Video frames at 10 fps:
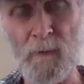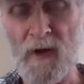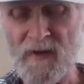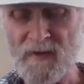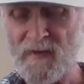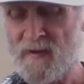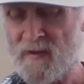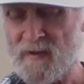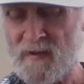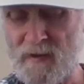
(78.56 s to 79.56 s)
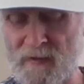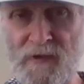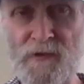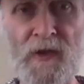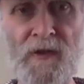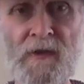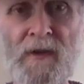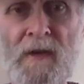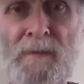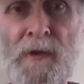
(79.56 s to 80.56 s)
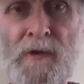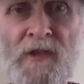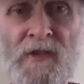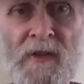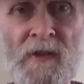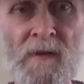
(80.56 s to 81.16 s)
way the strings are muted,